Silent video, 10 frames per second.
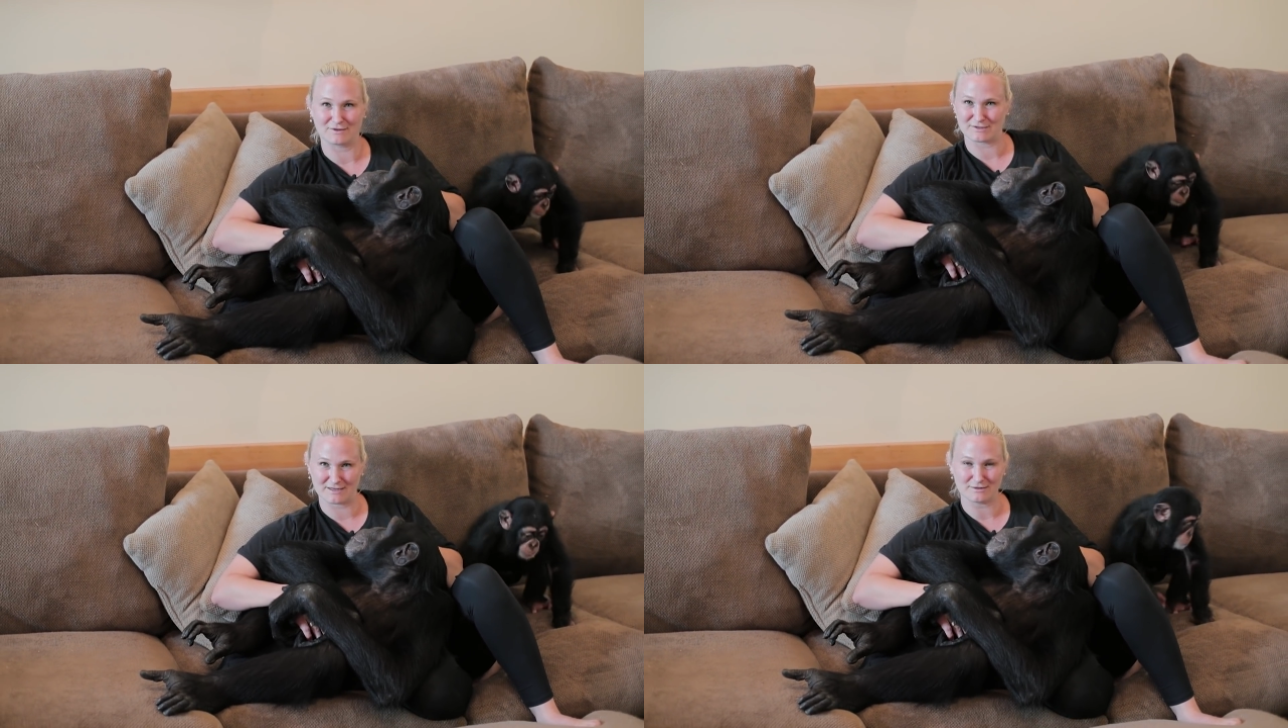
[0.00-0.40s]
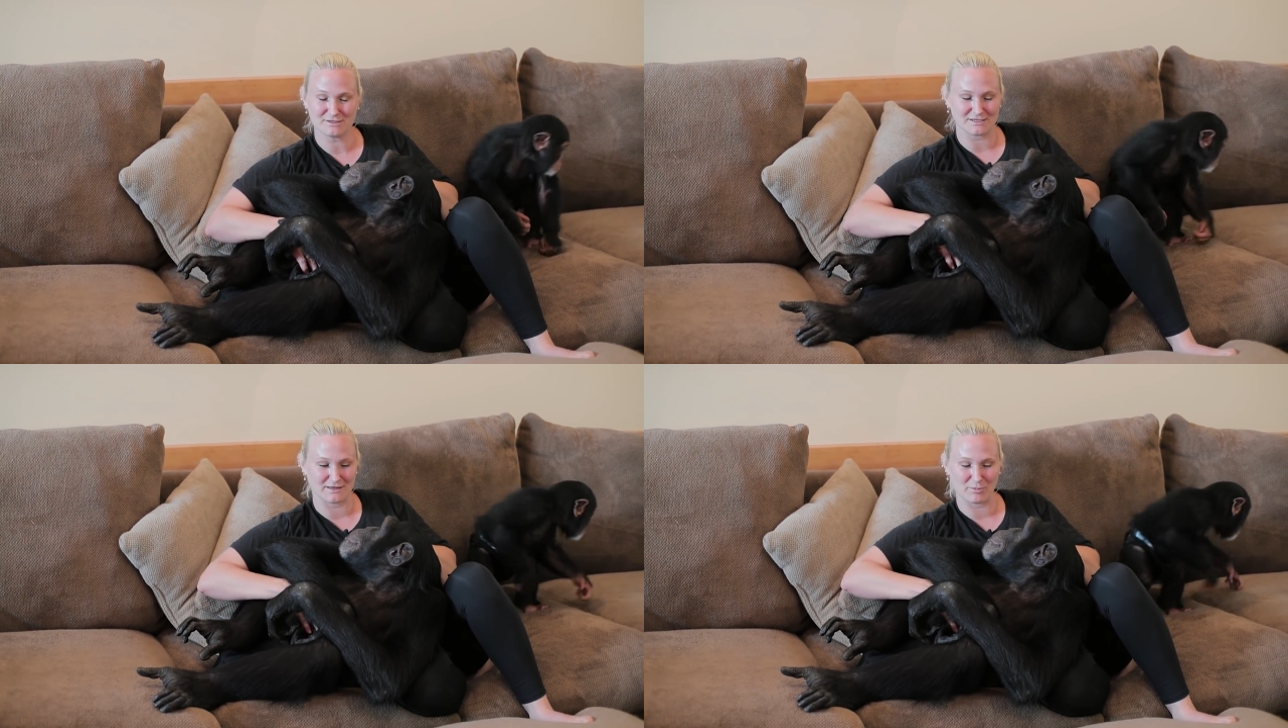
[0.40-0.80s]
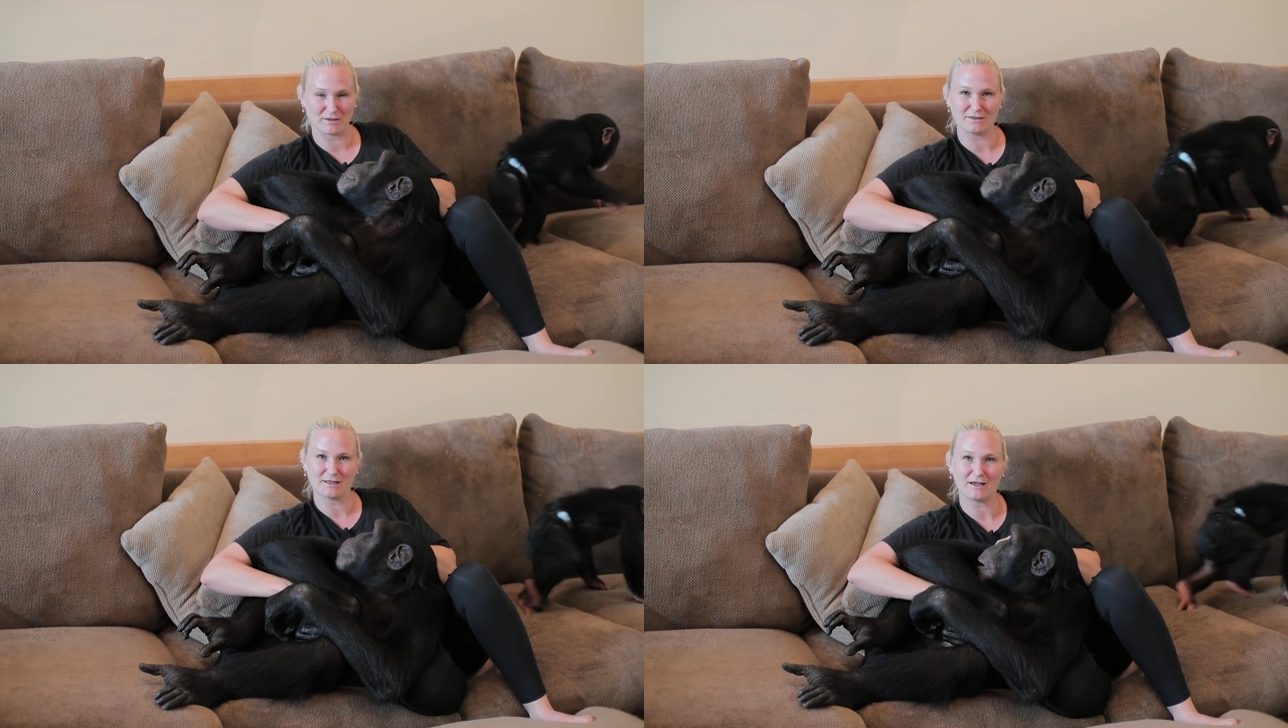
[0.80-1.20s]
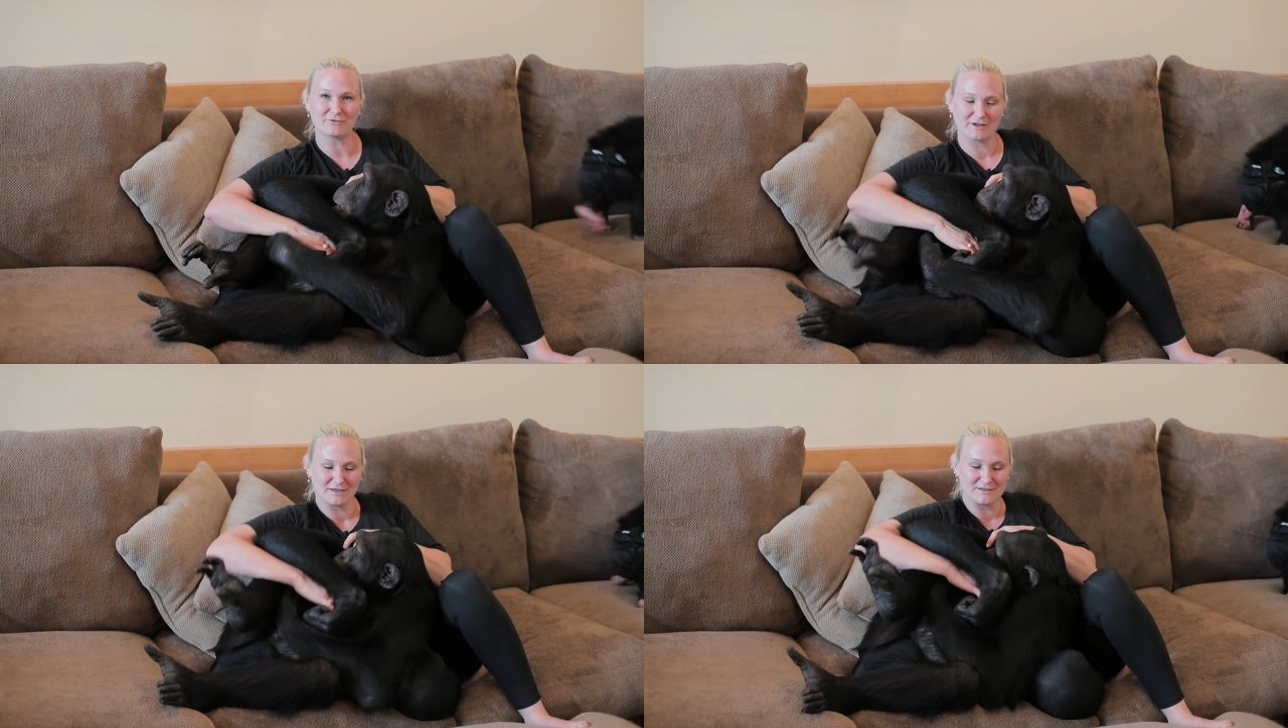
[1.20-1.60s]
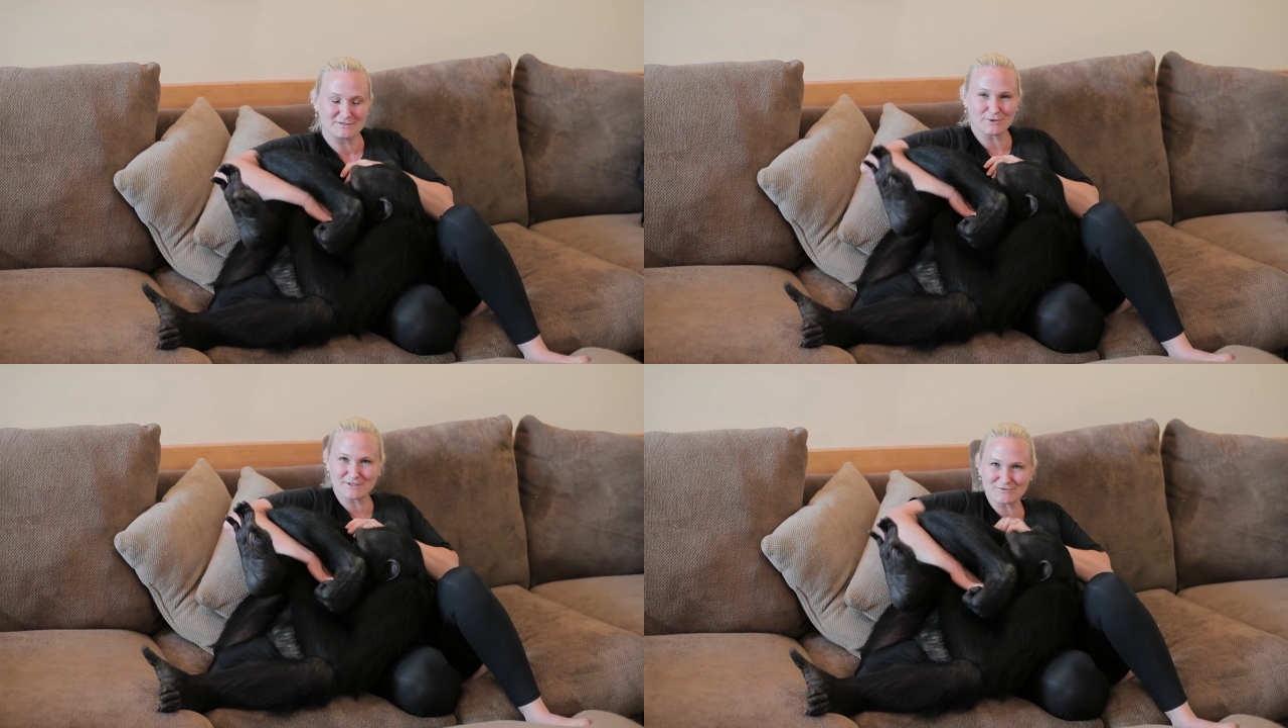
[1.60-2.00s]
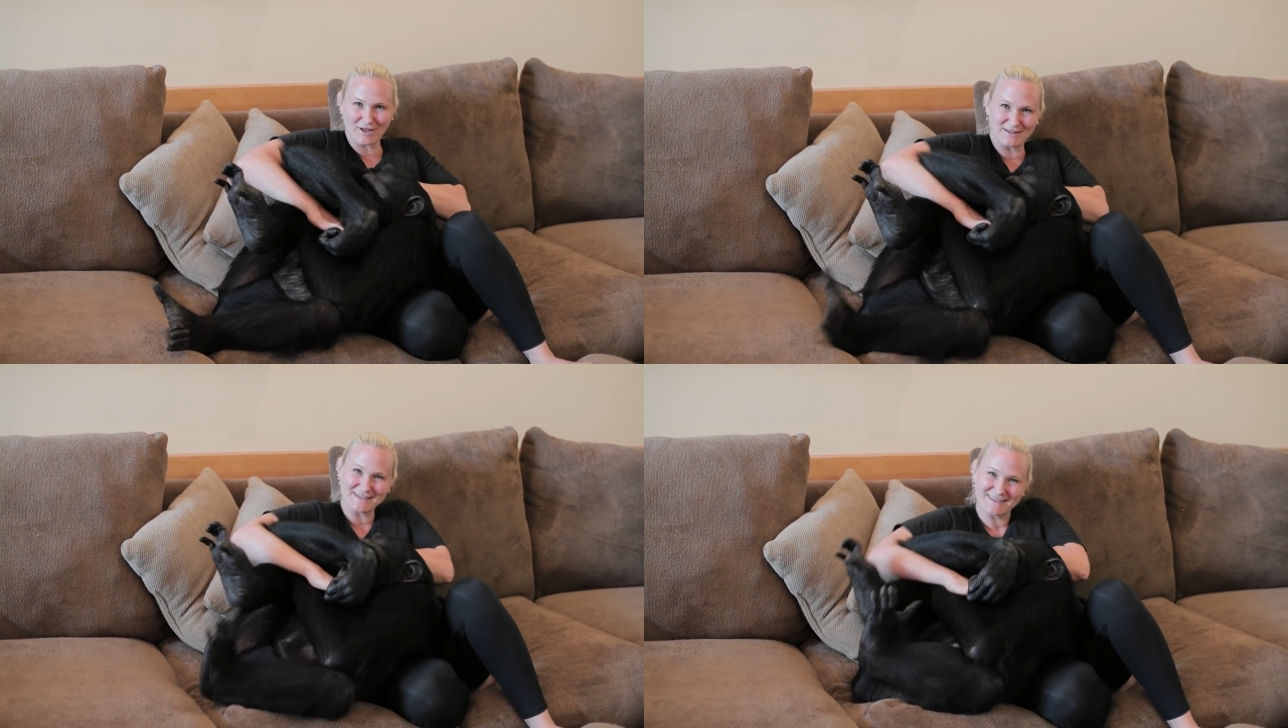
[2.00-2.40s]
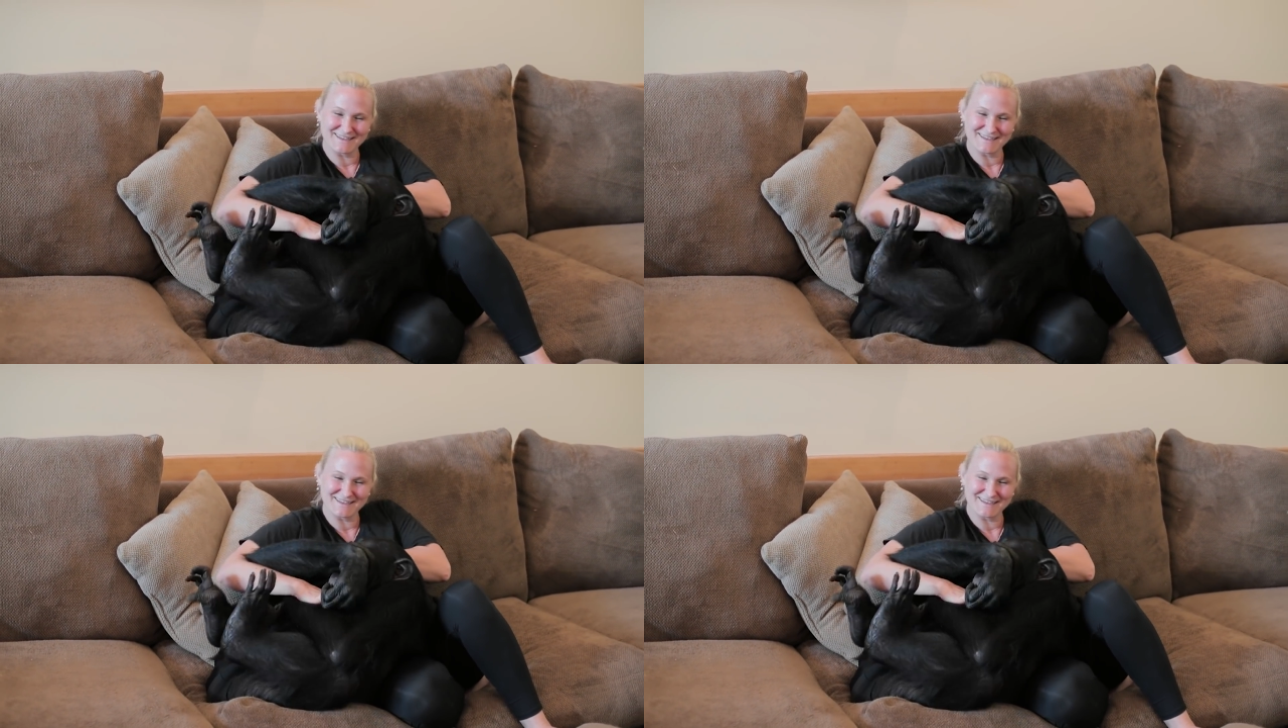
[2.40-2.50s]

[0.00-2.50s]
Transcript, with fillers: they're ticklish and they belly laugh, so does Vali.